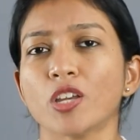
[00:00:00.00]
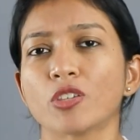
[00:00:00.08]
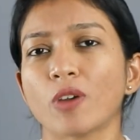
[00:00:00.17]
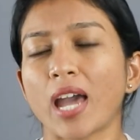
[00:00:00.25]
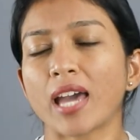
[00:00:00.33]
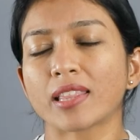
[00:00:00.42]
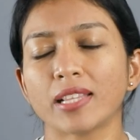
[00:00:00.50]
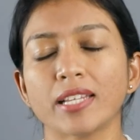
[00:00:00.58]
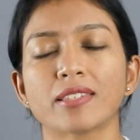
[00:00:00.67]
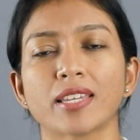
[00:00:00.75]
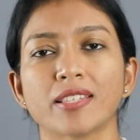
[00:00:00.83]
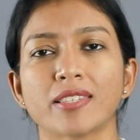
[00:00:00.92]
So
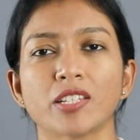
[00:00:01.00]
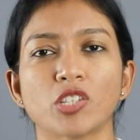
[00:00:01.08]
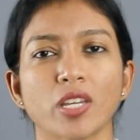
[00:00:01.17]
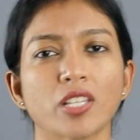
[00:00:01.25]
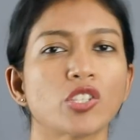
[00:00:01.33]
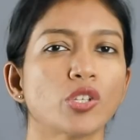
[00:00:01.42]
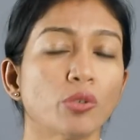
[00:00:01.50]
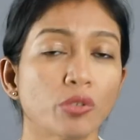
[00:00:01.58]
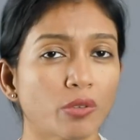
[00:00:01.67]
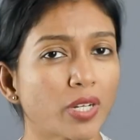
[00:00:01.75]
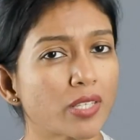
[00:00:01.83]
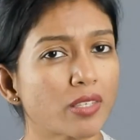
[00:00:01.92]
athletes, I suggest you
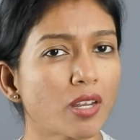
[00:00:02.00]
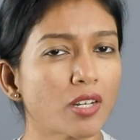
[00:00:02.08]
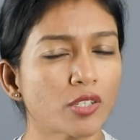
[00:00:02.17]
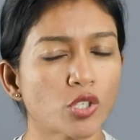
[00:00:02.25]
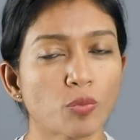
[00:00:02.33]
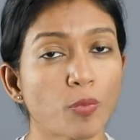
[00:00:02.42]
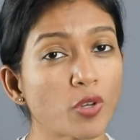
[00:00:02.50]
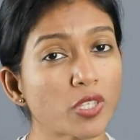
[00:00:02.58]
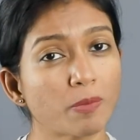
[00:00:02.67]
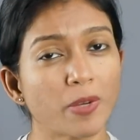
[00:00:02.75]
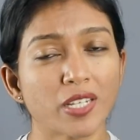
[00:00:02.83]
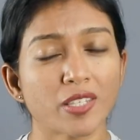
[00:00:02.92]
to consult a
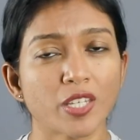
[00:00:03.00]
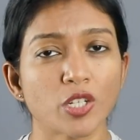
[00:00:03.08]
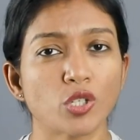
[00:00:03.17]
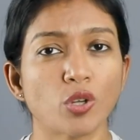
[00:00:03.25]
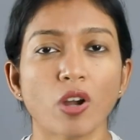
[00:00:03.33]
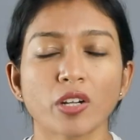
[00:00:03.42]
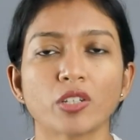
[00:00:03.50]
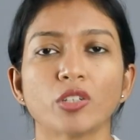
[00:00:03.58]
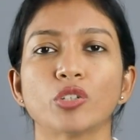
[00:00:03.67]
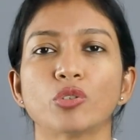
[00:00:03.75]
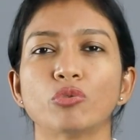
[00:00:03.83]
sports medicine doctor